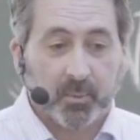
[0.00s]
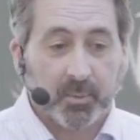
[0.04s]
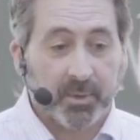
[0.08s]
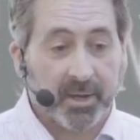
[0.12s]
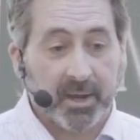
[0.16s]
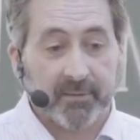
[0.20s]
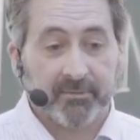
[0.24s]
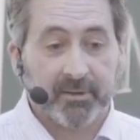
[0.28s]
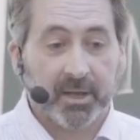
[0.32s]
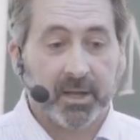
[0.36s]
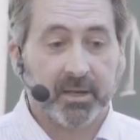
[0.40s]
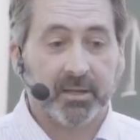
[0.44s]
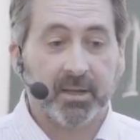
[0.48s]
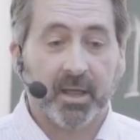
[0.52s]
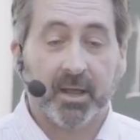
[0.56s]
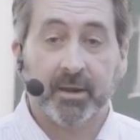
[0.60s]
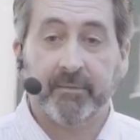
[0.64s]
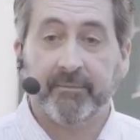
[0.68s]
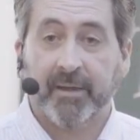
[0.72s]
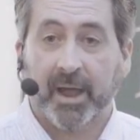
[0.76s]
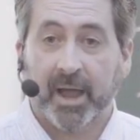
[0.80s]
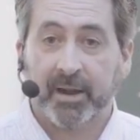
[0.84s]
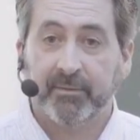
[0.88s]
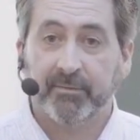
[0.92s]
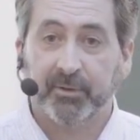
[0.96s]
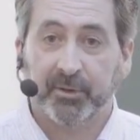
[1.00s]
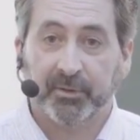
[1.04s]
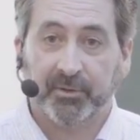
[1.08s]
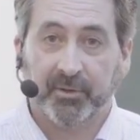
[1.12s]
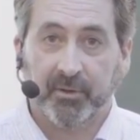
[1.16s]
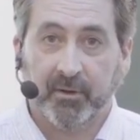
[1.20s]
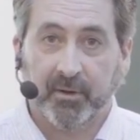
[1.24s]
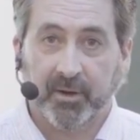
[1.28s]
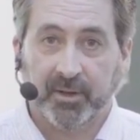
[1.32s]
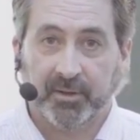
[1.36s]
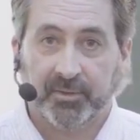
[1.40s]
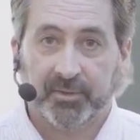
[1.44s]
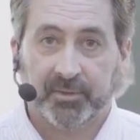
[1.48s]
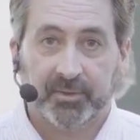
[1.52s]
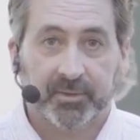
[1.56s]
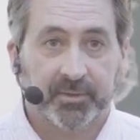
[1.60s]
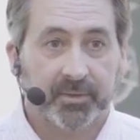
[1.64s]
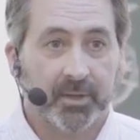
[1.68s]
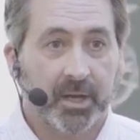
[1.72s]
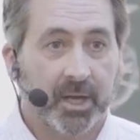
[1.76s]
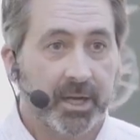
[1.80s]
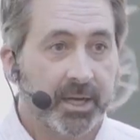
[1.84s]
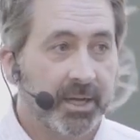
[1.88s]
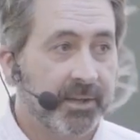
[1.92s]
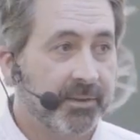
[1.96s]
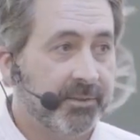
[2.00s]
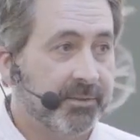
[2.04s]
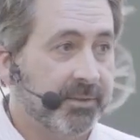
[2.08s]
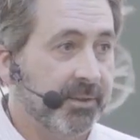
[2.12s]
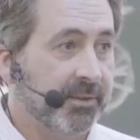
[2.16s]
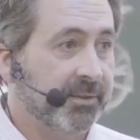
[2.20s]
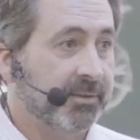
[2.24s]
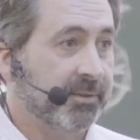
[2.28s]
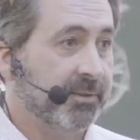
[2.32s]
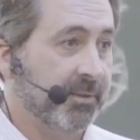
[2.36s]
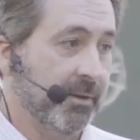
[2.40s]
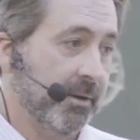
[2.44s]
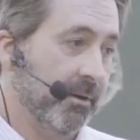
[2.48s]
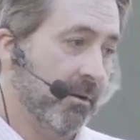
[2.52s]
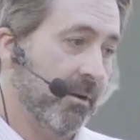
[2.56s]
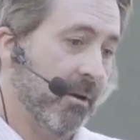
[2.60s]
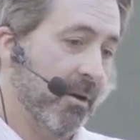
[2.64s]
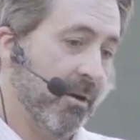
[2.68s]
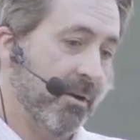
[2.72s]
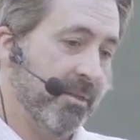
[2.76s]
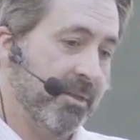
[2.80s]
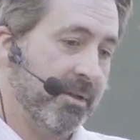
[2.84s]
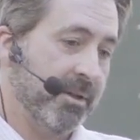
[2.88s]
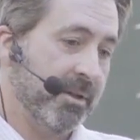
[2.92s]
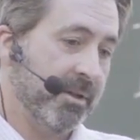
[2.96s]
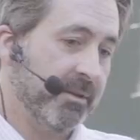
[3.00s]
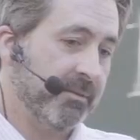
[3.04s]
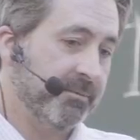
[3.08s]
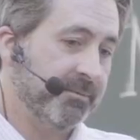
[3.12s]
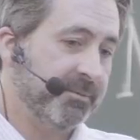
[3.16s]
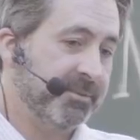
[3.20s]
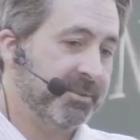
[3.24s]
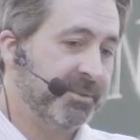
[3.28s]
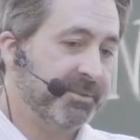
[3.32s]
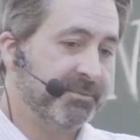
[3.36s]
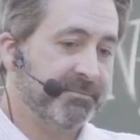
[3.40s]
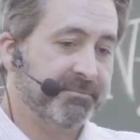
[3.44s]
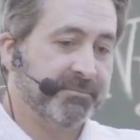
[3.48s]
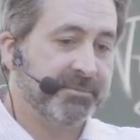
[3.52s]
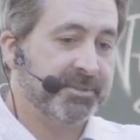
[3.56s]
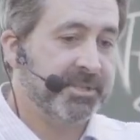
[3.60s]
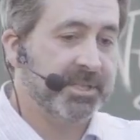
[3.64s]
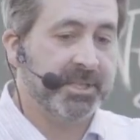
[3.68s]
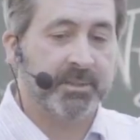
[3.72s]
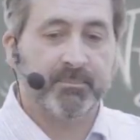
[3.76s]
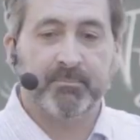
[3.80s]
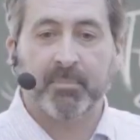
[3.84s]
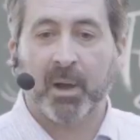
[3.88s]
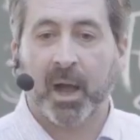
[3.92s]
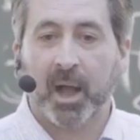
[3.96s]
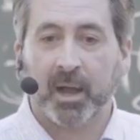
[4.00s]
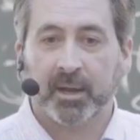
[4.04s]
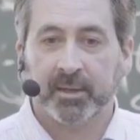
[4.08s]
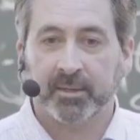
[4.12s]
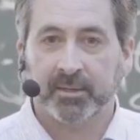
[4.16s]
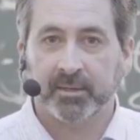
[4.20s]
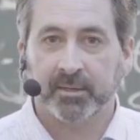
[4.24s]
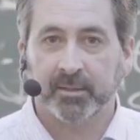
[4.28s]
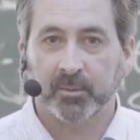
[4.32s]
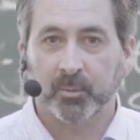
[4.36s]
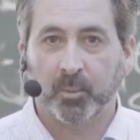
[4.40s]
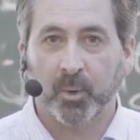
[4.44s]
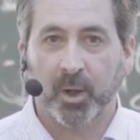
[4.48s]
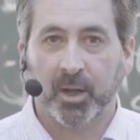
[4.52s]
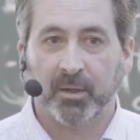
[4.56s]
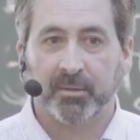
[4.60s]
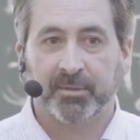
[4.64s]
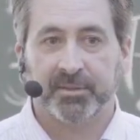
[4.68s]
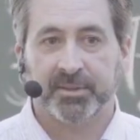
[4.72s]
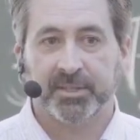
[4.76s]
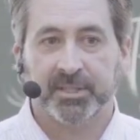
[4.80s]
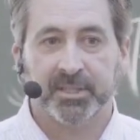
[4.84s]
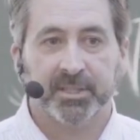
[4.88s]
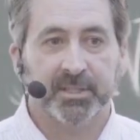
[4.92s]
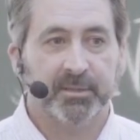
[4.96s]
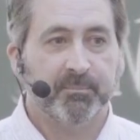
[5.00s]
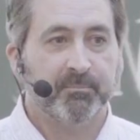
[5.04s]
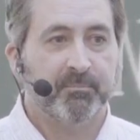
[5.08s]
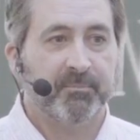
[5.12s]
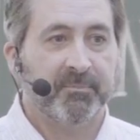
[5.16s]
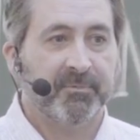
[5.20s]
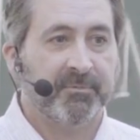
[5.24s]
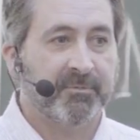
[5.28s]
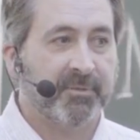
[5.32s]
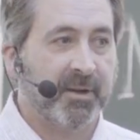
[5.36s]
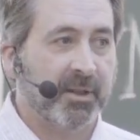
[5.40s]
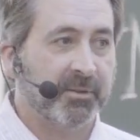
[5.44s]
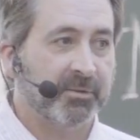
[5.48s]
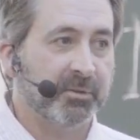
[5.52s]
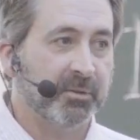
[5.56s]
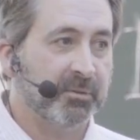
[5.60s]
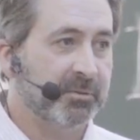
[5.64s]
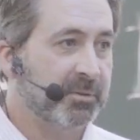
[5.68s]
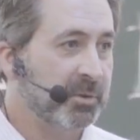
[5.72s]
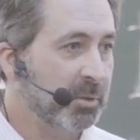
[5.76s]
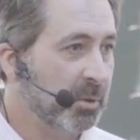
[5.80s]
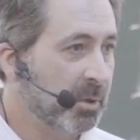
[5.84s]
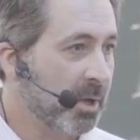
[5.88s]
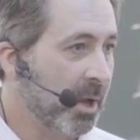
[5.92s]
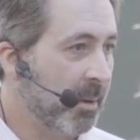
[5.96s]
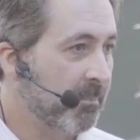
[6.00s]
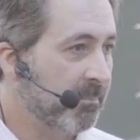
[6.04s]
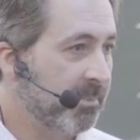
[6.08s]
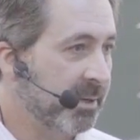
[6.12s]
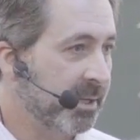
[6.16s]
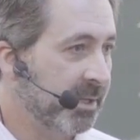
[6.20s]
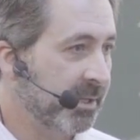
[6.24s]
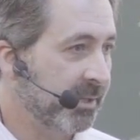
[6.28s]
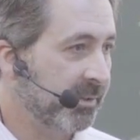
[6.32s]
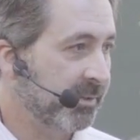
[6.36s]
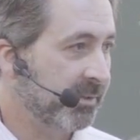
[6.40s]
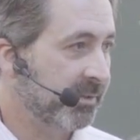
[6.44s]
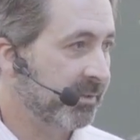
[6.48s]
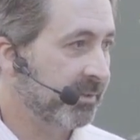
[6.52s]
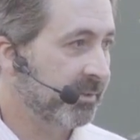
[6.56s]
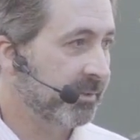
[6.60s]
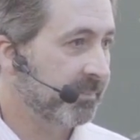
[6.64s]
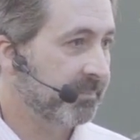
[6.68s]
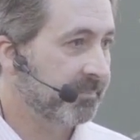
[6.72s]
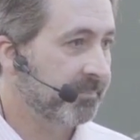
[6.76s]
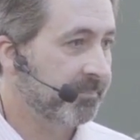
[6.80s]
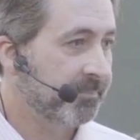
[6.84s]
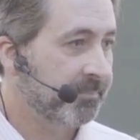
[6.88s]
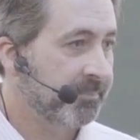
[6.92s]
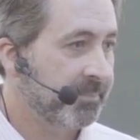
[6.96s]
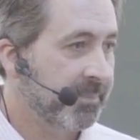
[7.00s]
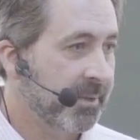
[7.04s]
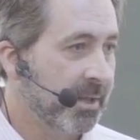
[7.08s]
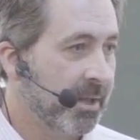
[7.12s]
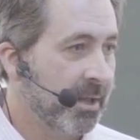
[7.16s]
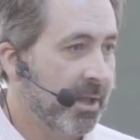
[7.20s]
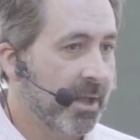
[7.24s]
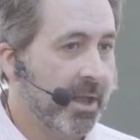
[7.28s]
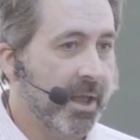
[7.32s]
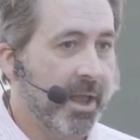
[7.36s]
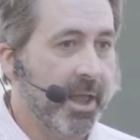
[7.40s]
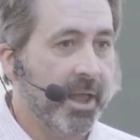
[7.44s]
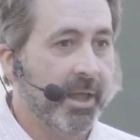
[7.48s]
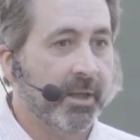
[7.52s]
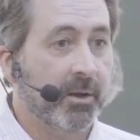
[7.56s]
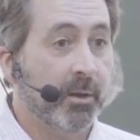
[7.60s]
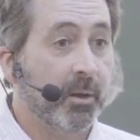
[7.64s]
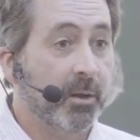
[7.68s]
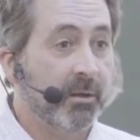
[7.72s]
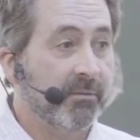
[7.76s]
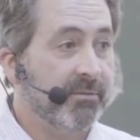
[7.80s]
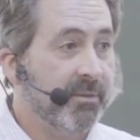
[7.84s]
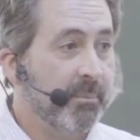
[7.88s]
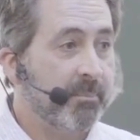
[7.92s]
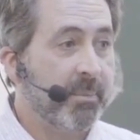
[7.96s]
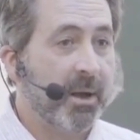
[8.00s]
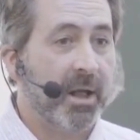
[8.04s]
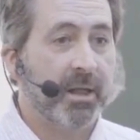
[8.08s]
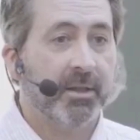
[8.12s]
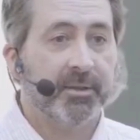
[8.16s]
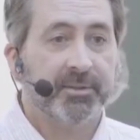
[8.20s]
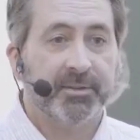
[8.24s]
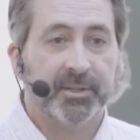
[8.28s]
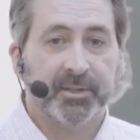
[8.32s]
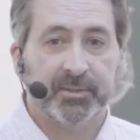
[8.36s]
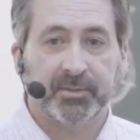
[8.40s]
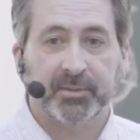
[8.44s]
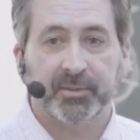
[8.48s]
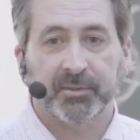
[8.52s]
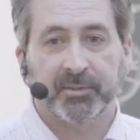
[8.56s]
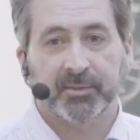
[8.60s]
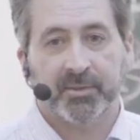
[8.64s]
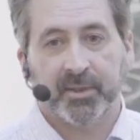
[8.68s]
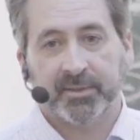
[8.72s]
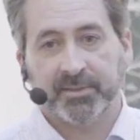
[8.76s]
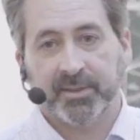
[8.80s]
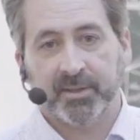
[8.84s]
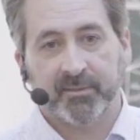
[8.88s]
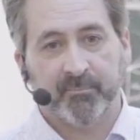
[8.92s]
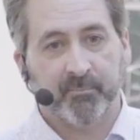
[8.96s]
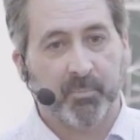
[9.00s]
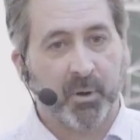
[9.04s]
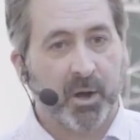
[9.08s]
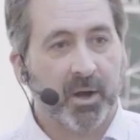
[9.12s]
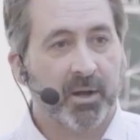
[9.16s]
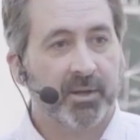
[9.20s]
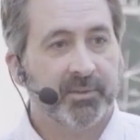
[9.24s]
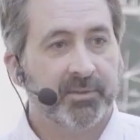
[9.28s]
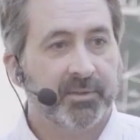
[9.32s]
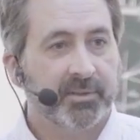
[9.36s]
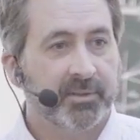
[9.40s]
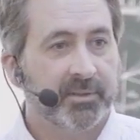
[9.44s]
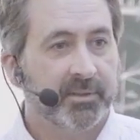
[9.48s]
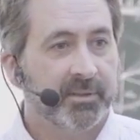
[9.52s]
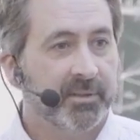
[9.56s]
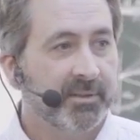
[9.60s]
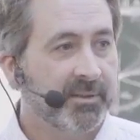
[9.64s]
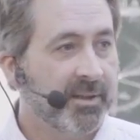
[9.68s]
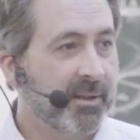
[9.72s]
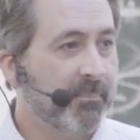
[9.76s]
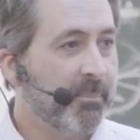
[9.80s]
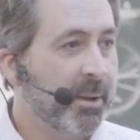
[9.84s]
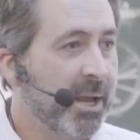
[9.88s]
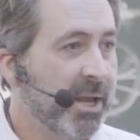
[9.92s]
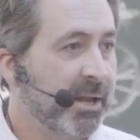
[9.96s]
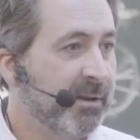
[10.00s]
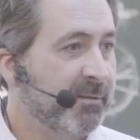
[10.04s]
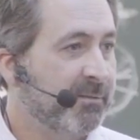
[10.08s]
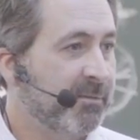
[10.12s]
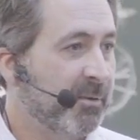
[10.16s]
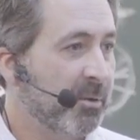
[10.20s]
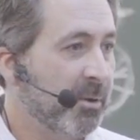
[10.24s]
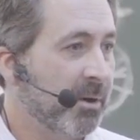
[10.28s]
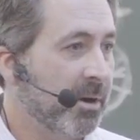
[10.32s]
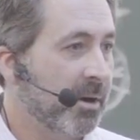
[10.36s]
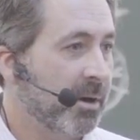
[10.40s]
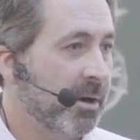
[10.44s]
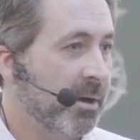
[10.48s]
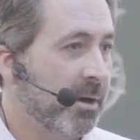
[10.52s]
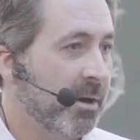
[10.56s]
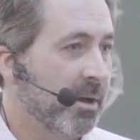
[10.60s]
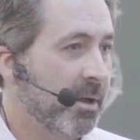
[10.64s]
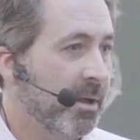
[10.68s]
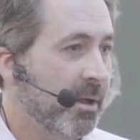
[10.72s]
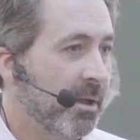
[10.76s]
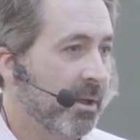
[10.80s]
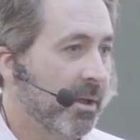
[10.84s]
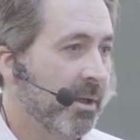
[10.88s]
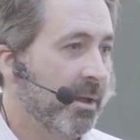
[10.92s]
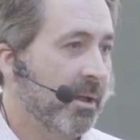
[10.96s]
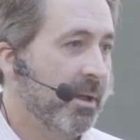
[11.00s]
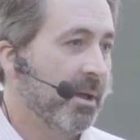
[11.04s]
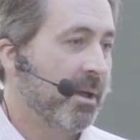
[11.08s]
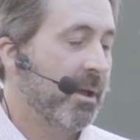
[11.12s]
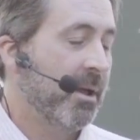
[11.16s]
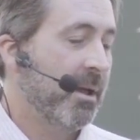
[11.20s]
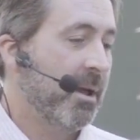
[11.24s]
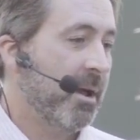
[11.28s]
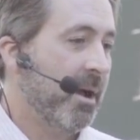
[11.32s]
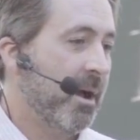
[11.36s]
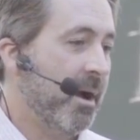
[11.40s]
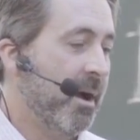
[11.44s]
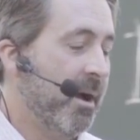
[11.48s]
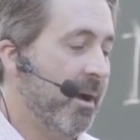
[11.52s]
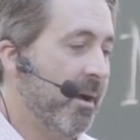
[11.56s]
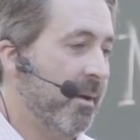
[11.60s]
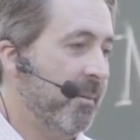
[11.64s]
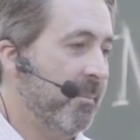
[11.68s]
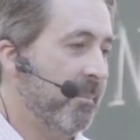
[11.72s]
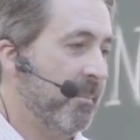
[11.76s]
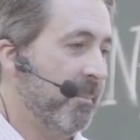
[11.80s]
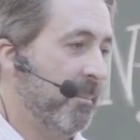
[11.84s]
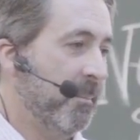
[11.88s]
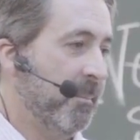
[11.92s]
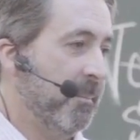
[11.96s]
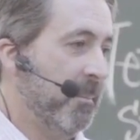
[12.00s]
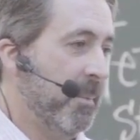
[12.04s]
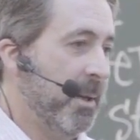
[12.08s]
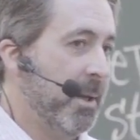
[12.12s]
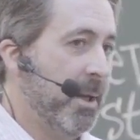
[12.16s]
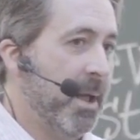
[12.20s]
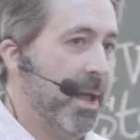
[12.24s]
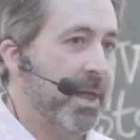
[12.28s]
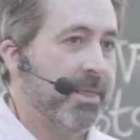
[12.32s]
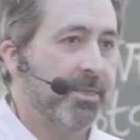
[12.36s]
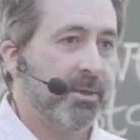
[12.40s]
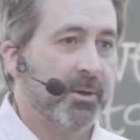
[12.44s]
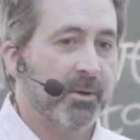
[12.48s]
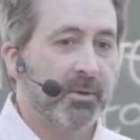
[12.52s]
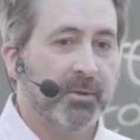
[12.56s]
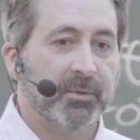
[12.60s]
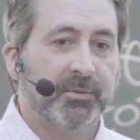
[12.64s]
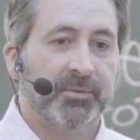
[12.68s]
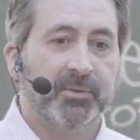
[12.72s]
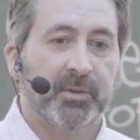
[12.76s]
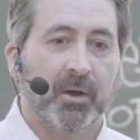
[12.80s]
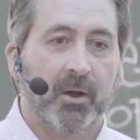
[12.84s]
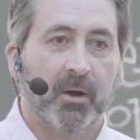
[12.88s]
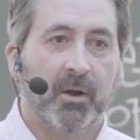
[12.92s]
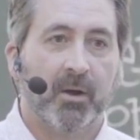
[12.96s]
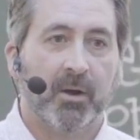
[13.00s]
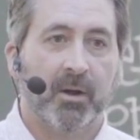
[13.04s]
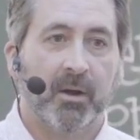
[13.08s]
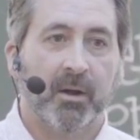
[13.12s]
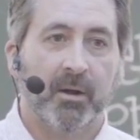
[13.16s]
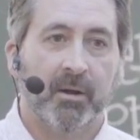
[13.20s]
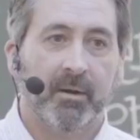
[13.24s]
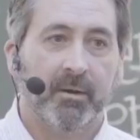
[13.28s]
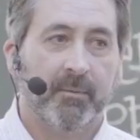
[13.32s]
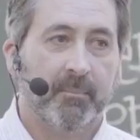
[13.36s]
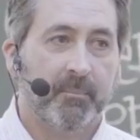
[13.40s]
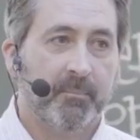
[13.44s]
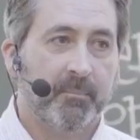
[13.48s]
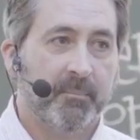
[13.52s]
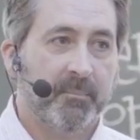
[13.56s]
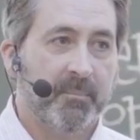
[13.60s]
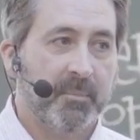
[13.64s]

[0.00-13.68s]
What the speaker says: got a lot of adversaries against us. There are the deep-pocketed, wealthy fossil fuel companies and all of the politicians that they bought and they paid for. And those are